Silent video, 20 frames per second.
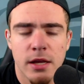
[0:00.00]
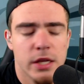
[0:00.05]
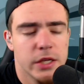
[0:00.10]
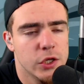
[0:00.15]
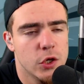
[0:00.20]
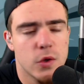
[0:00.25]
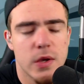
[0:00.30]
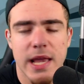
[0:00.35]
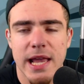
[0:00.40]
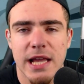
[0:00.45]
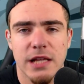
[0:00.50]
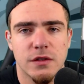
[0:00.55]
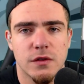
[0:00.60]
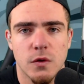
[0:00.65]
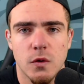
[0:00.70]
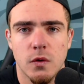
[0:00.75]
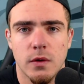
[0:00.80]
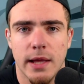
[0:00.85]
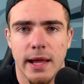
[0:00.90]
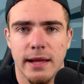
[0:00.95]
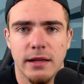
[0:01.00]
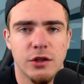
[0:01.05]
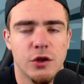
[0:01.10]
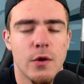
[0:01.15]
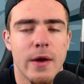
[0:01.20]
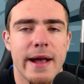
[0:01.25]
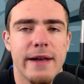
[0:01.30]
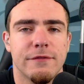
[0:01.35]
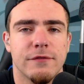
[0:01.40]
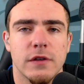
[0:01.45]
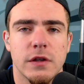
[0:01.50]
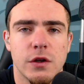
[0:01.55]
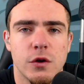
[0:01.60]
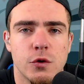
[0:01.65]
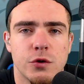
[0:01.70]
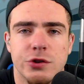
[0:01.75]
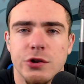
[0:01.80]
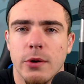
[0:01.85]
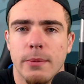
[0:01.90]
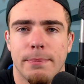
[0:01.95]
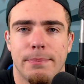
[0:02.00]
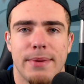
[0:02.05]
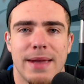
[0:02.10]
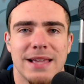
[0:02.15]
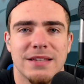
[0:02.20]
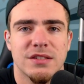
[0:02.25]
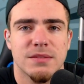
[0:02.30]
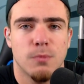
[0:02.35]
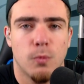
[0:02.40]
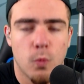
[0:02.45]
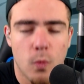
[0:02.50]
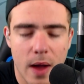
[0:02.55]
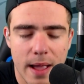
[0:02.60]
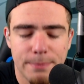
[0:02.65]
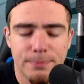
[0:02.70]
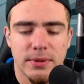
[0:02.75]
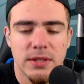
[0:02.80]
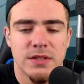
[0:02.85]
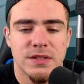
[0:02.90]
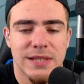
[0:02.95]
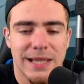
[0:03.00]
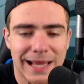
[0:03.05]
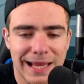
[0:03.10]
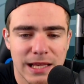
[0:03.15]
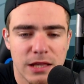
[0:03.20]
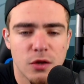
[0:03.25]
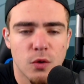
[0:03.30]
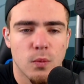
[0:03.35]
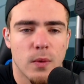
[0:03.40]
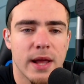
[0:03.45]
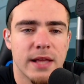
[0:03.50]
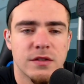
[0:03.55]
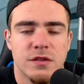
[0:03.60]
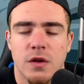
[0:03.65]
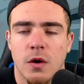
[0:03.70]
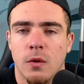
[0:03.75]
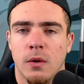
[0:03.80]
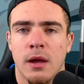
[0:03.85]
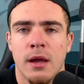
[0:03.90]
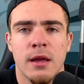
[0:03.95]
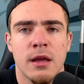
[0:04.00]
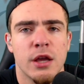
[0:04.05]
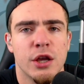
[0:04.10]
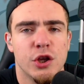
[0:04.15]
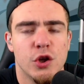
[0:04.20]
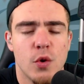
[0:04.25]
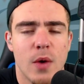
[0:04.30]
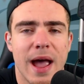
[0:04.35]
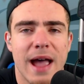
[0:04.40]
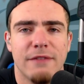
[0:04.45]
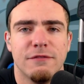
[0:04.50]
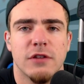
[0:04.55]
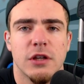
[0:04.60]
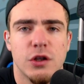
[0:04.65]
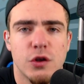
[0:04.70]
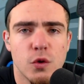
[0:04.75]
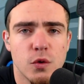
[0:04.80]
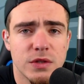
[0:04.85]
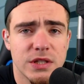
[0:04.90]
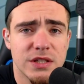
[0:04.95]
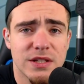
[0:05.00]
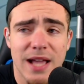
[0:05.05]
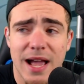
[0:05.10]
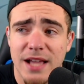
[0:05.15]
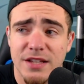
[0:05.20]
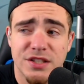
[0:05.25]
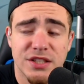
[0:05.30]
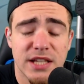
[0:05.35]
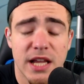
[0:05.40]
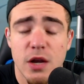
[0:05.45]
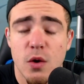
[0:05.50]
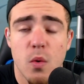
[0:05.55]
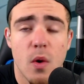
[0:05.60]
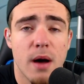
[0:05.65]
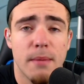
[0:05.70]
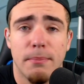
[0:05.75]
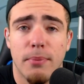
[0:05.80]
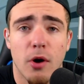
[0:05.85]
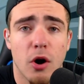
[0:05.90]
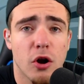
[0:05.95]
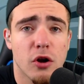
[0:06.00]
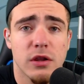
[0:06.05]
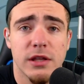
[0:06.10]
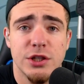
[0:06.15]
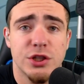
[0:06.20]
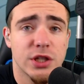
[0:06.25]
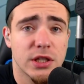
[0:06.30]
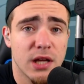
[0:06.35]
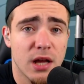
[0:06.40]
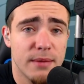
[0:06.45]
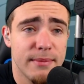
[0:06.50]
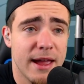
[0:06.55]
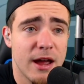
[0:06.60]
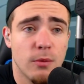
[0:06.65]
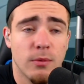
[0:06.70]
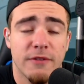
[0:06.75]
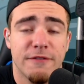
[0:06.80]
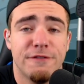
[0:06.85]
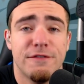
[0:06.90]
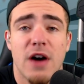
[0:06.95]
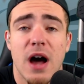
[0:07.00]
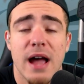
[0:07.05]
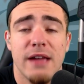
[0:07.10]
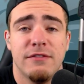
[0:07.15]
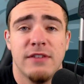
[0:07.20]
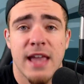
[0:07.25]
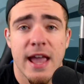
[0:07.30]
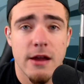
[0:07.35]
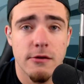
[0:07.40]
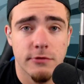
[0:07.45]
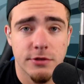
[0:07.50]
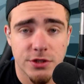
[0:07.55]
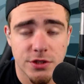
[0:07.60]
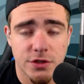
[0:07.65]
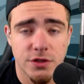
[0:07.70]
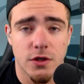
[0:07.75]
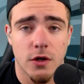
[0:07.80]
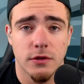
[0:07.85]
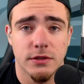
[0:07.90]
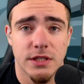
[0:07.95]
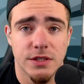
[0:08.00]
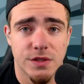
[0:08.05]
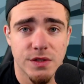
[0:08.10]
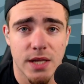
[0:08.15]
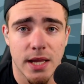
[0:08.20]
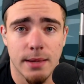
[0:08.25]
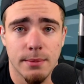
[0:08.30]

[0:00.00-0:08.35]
You can't do that. You have to use your best weapons in the red zone. You have to use these guys. Saquon Barkley should come out with 5 carries to start this game.